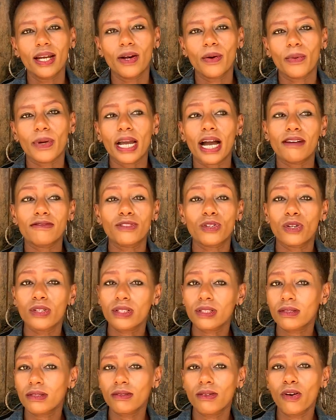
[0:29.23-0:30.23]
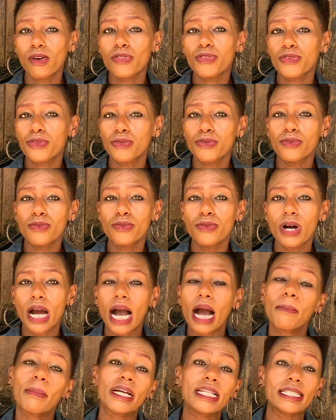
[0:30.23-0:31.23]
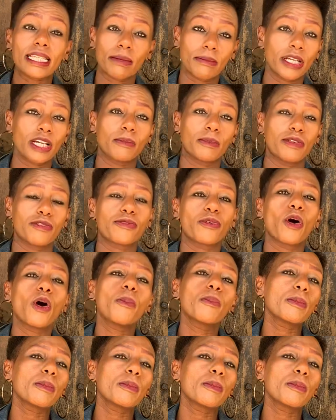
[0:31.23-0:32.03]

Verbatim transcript: we have not gone through a pandemic before.